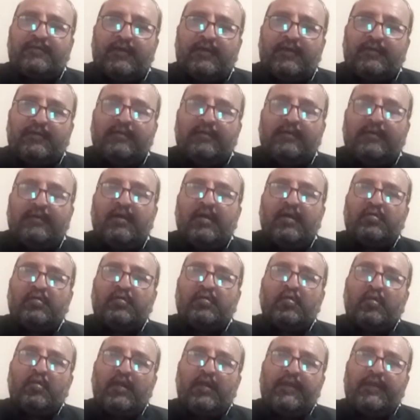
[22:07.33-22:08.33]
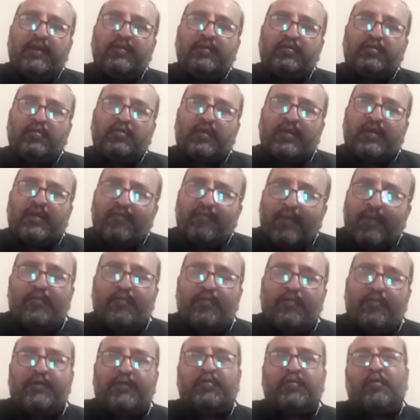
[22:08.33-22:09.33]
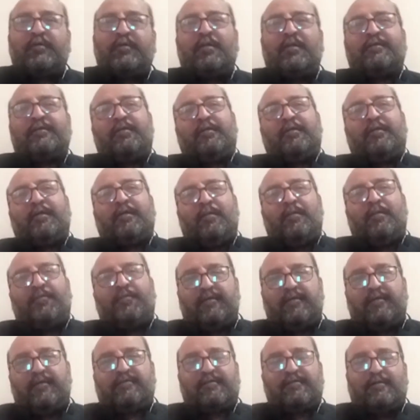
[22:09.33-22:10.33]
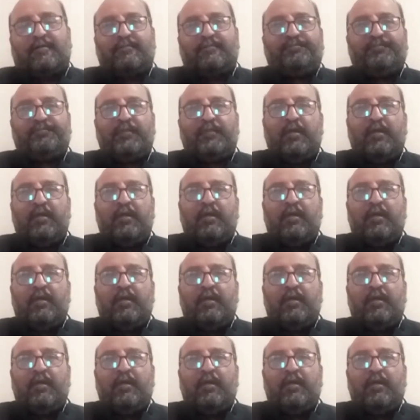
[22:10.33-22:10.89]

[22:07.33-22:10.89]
Teaching, training and research aptitude is very important.